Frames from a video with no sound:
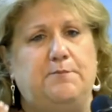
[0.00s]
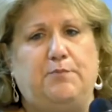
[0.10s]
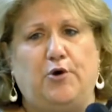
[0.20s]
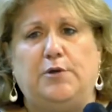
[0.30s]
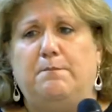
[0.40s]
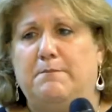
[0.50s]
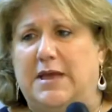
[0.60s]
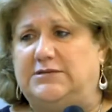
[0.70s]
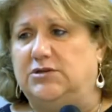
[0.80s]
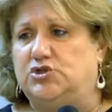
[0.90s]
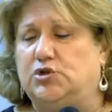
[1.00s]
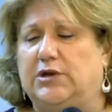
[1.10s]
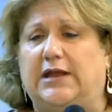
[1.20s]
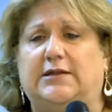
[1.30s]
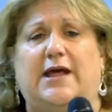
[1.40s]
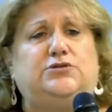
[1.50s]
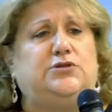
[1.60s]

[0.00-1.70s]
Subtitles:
important message to get it out